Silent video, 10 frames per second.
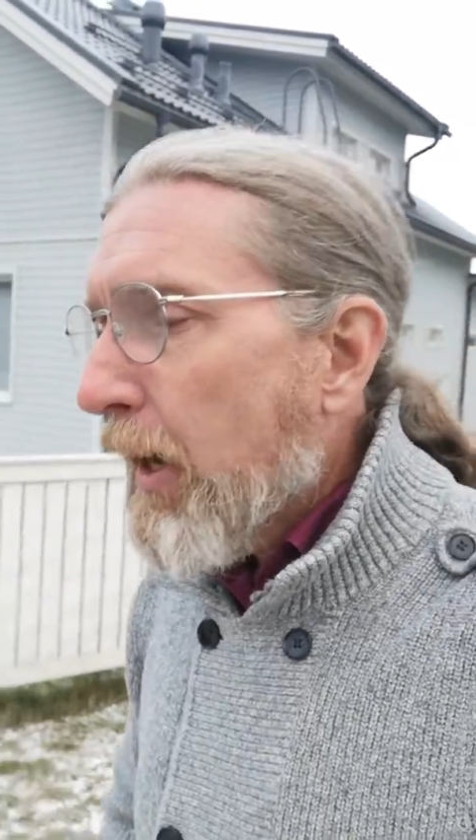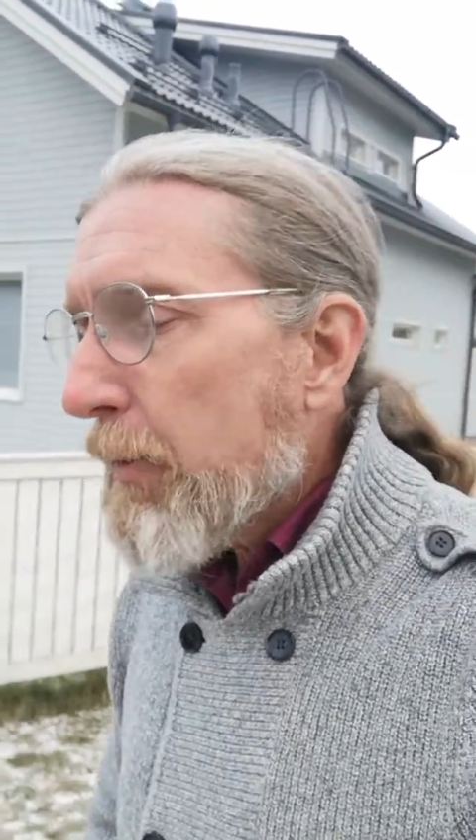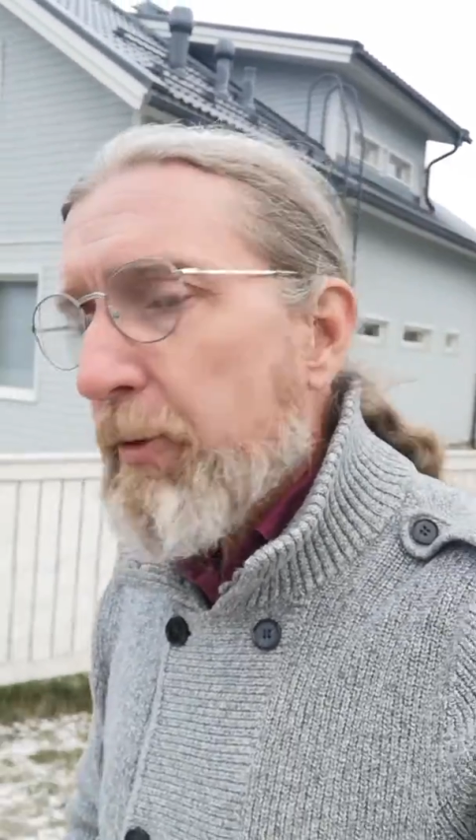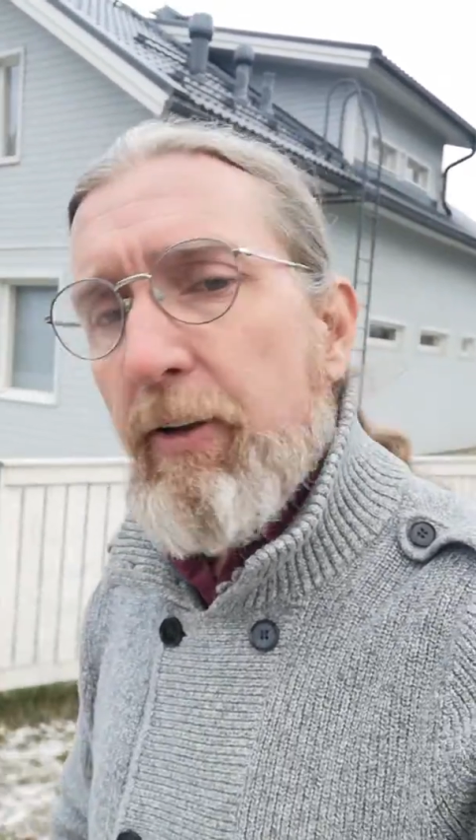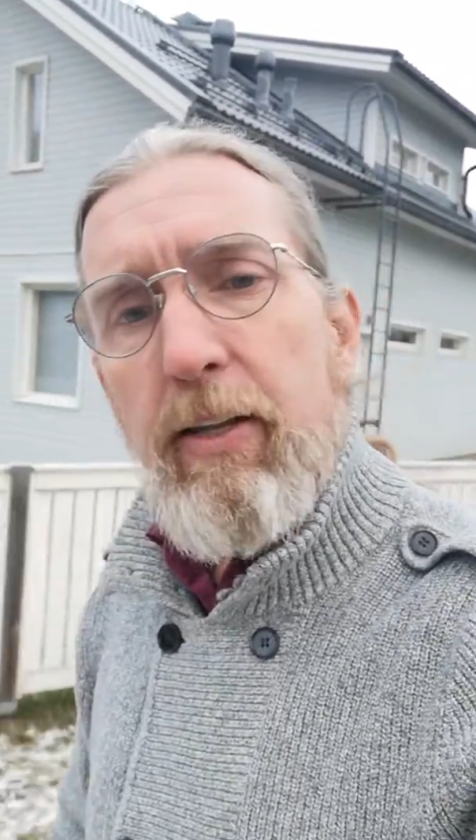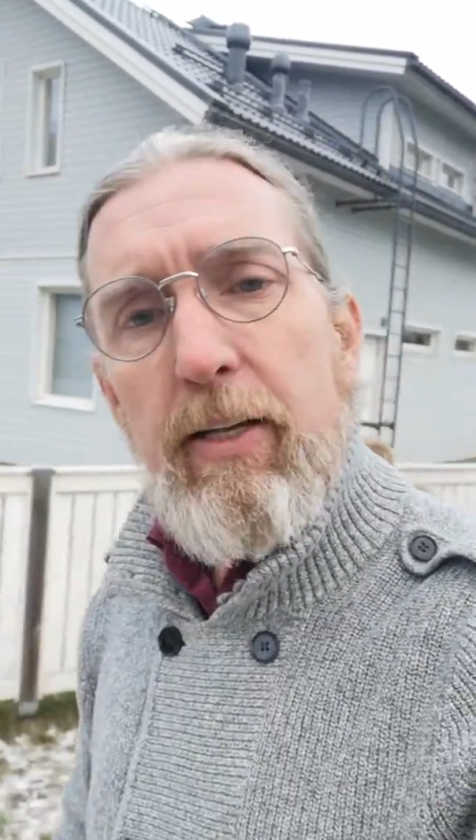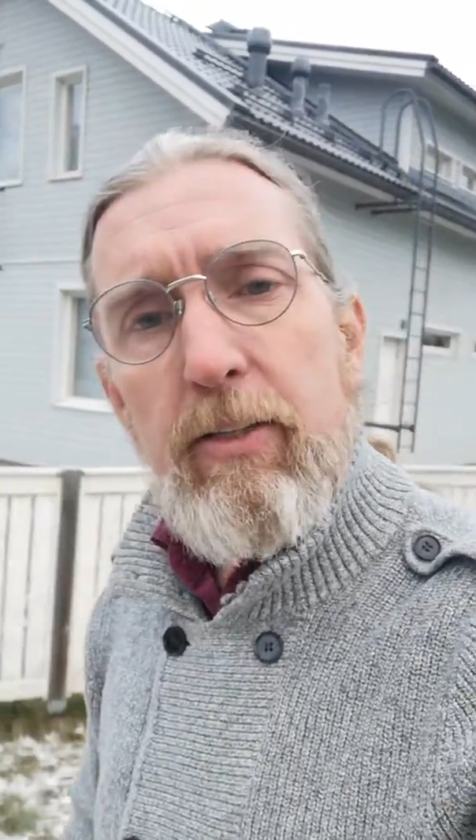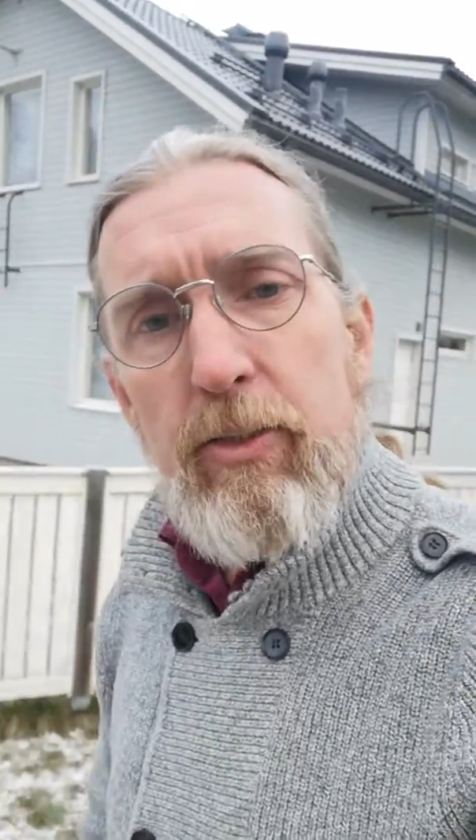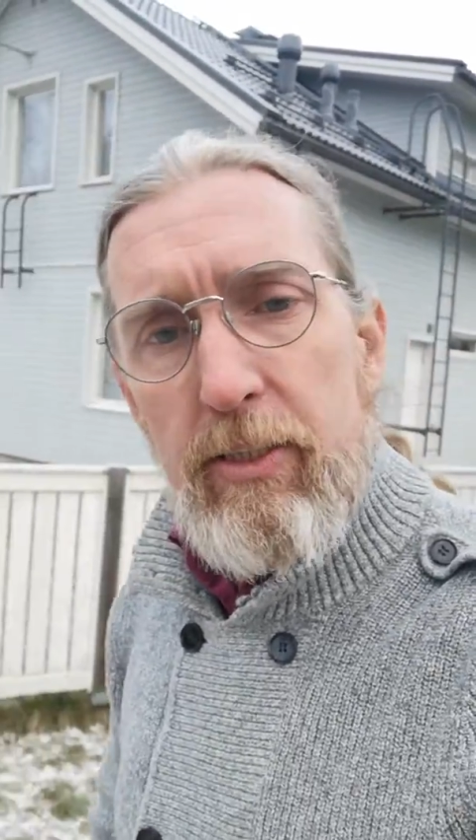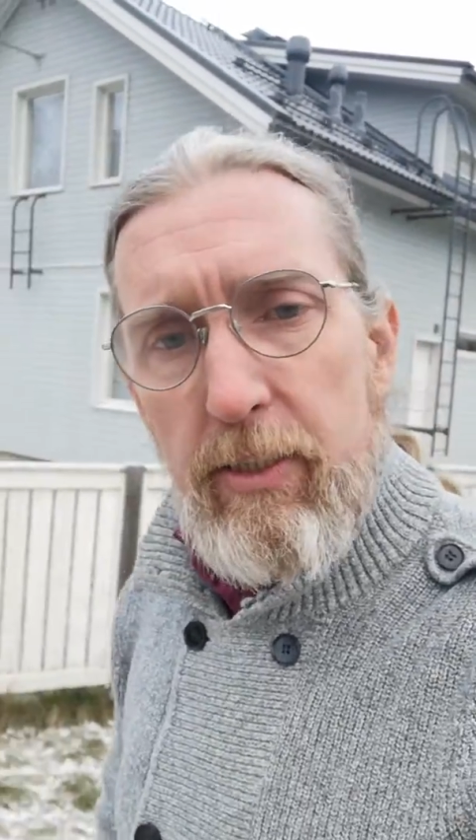Hope you found that
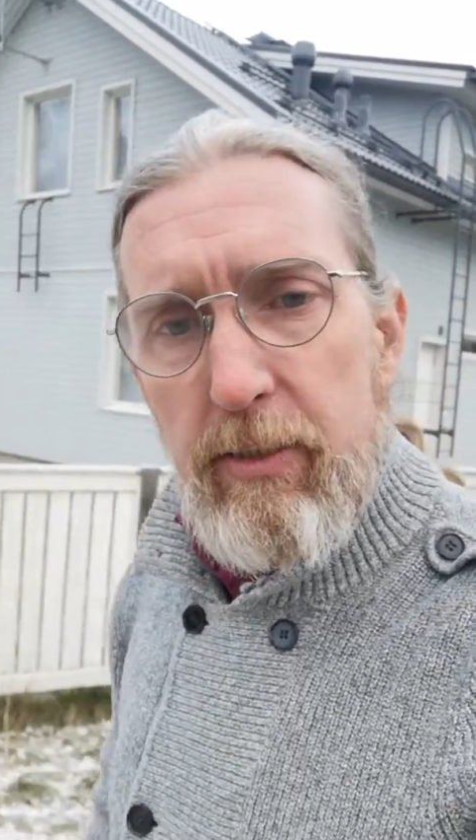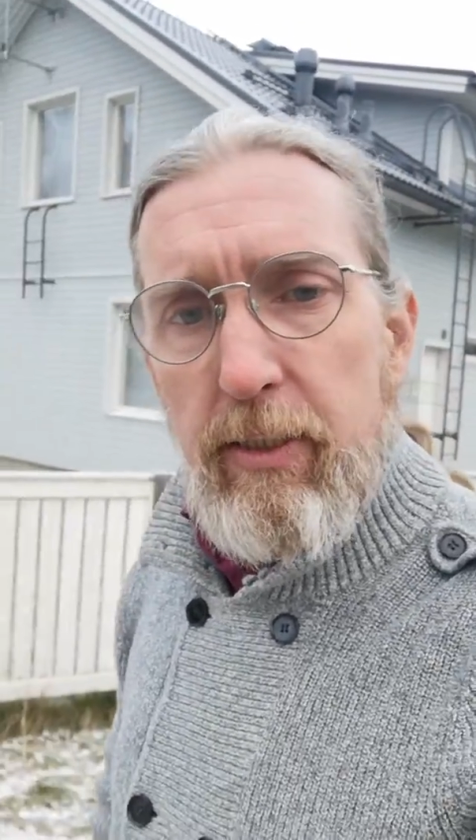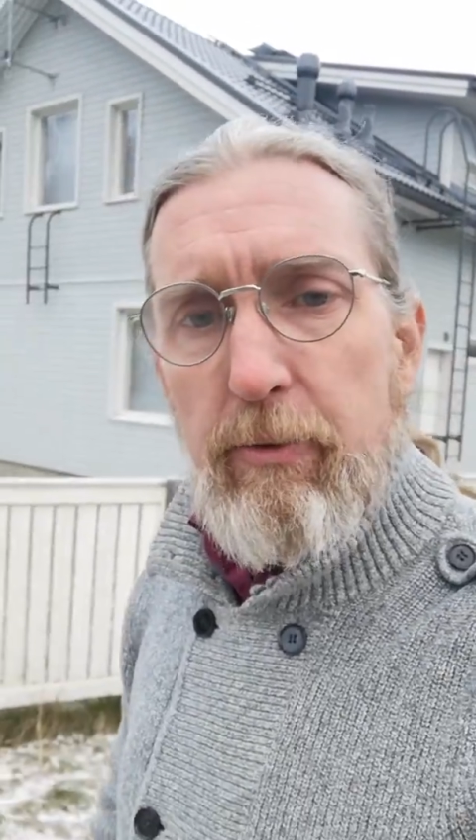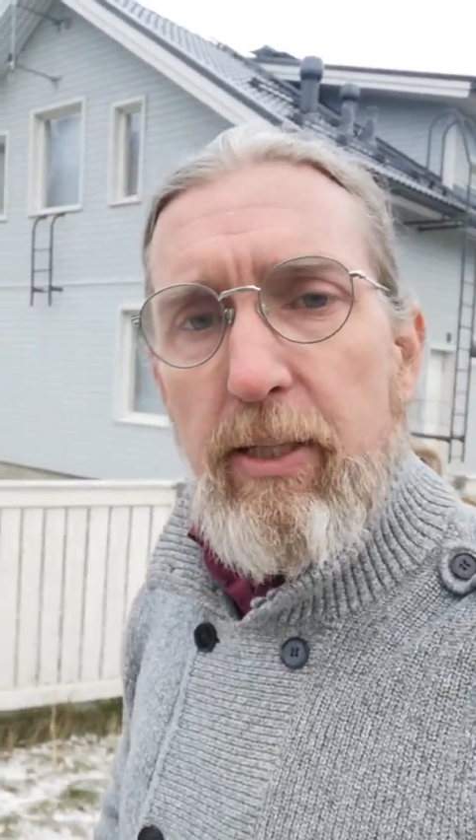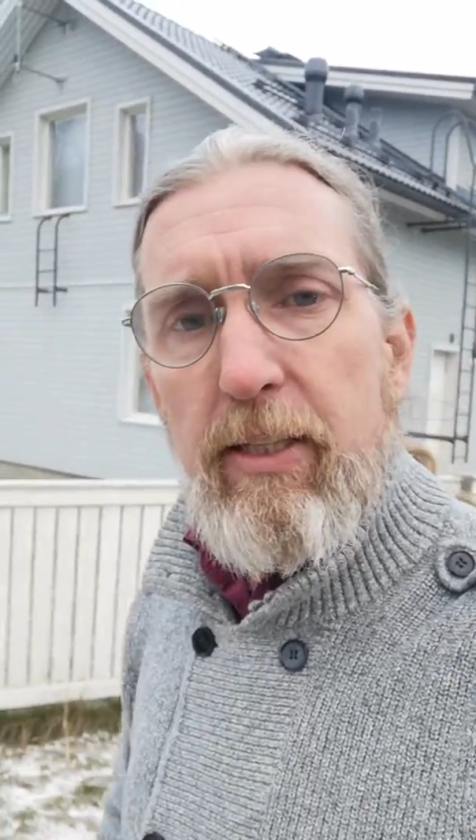interesting. See you in the